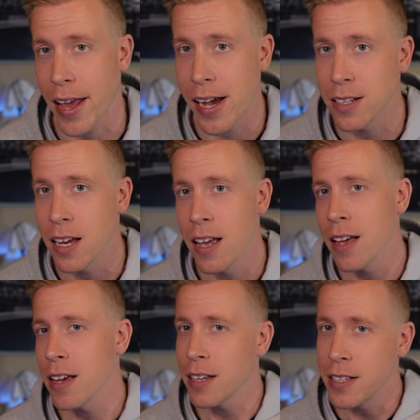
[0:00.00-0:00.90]
And
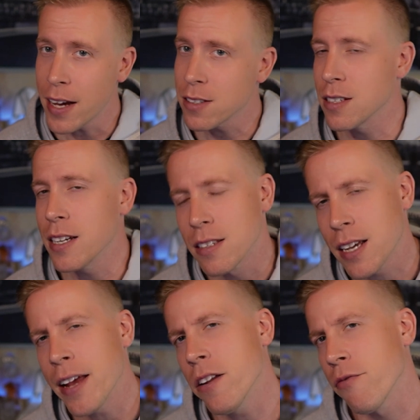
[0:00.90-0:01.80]
yes, it's
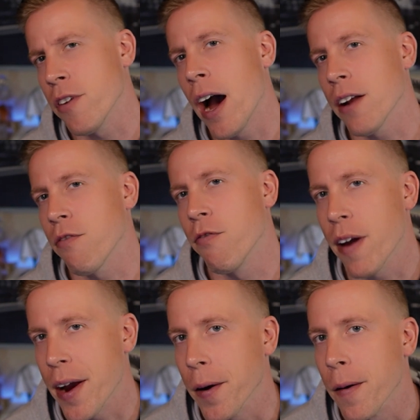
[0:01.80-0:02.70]
kind of not
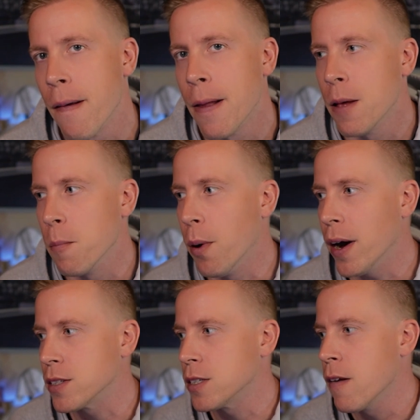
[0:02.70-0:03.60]
fair,
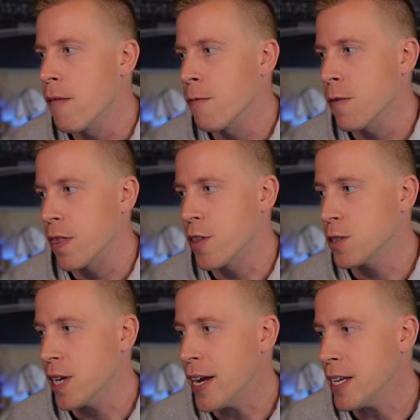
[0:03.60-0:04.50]
but they're
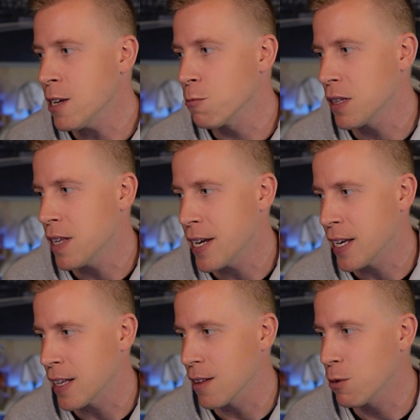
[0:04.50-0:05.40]
taking what they
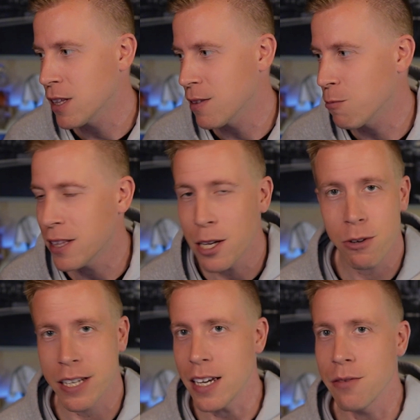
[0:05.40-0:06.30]
can, what they
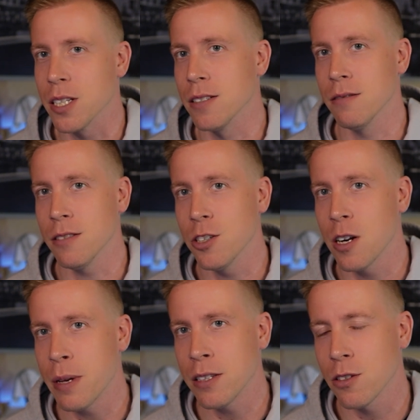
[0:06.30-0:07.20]
were given. You know what
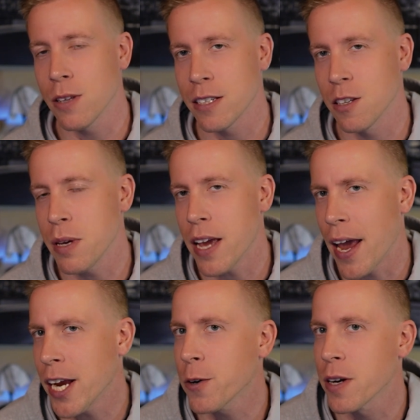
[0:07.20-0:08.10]
I mean? So like, to be
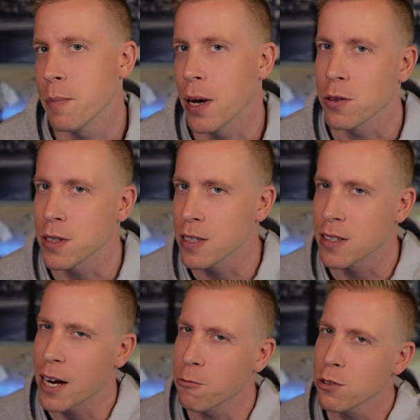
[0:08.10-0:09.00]
angry about this,
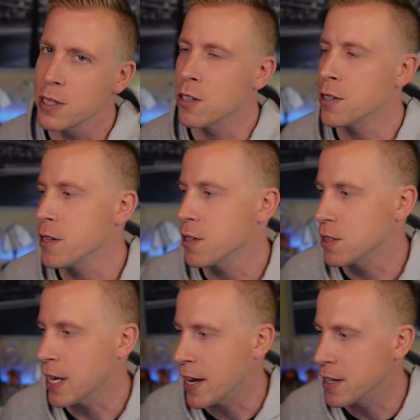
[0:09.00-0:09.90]
I really don't
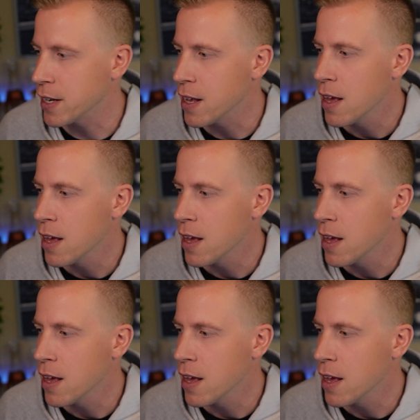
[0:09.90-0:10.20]
understand it.